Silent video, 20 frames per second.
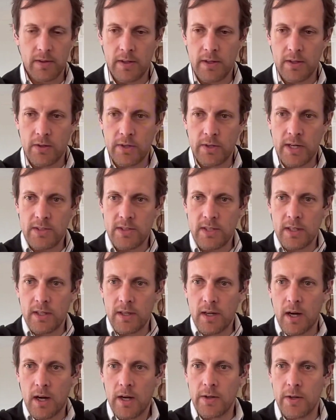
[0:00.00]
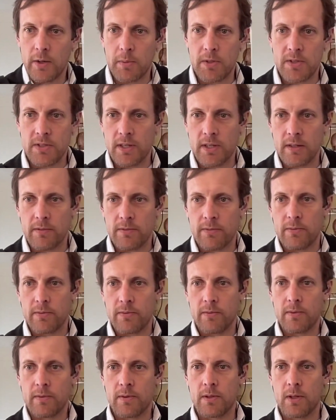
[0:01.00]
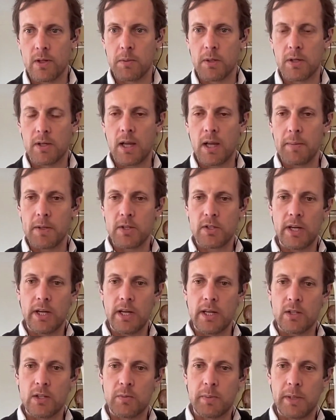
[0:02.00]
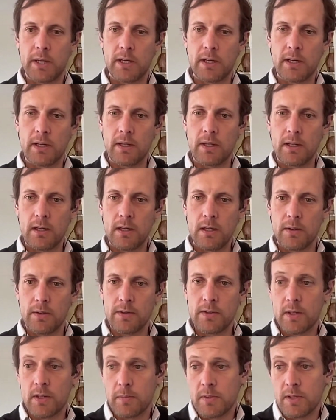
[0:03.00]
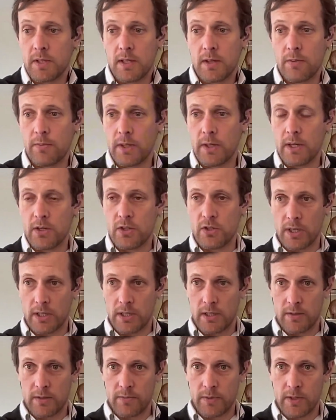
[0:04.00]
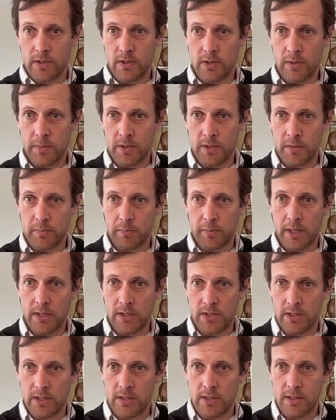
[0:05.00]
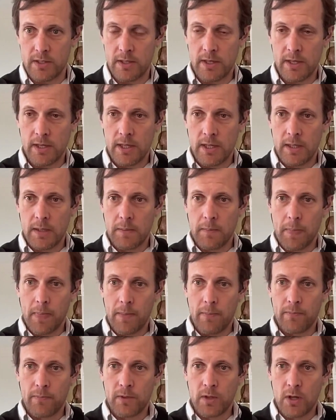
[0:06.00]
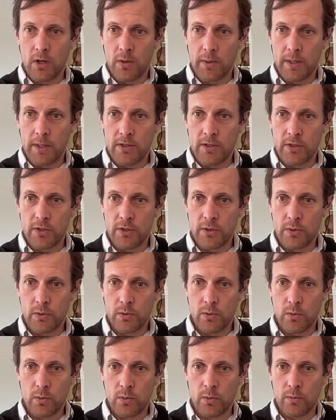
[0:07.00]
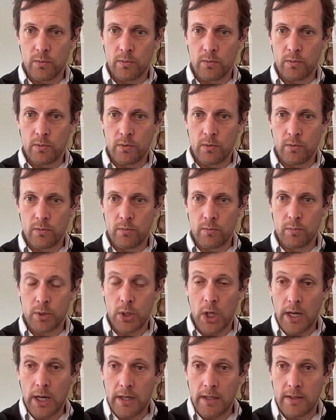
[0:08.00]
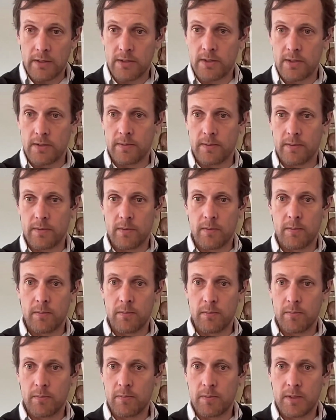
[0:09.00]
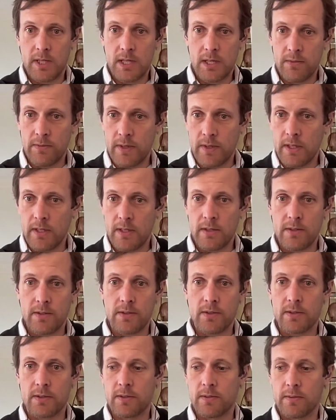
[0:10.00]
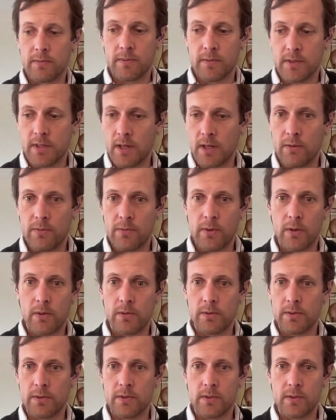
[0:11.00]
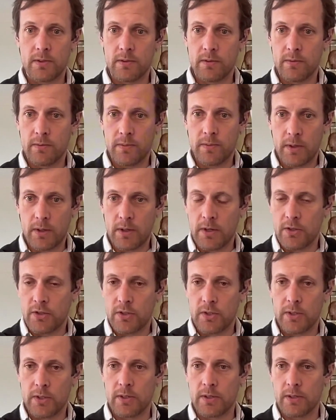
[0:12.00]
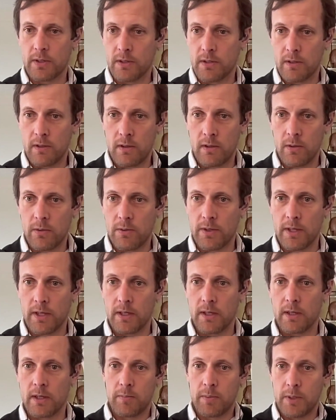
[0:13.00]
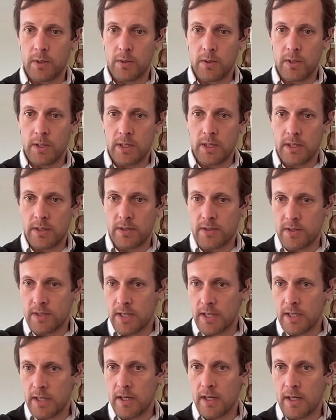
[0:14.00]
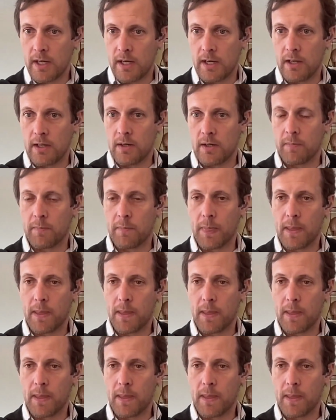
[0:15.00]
addressing 100% of global climate change, but some significant share of consumers' budgets go into products, TVs, cell phones, furniture, clothing, beauty and skincare,